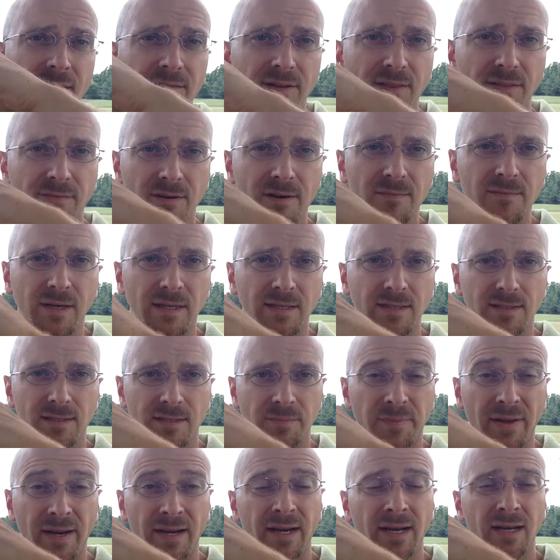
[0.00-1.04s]
every 3 months,
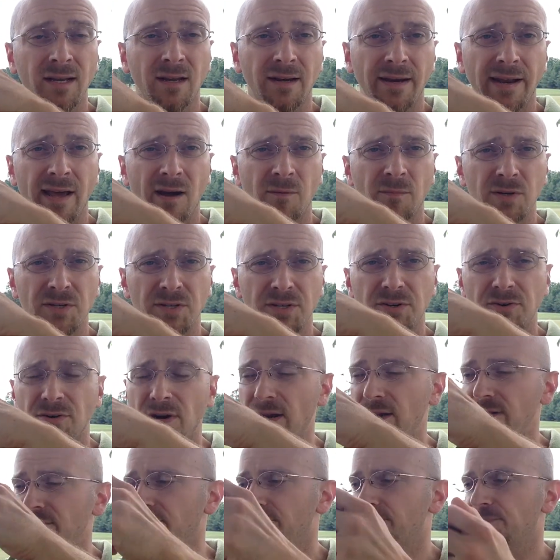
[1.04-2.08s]
depending on how much you
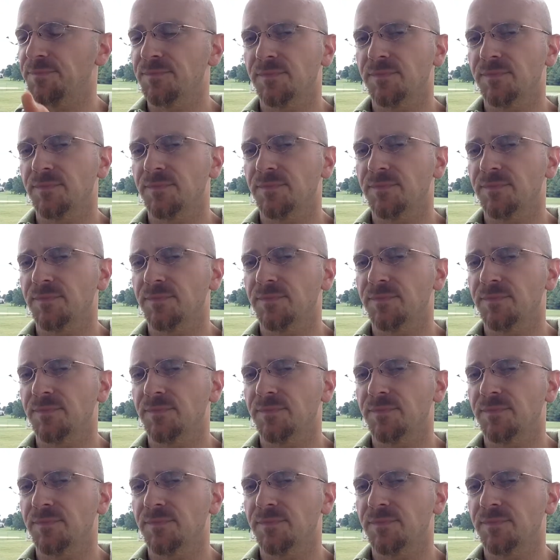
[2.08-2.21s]
drive,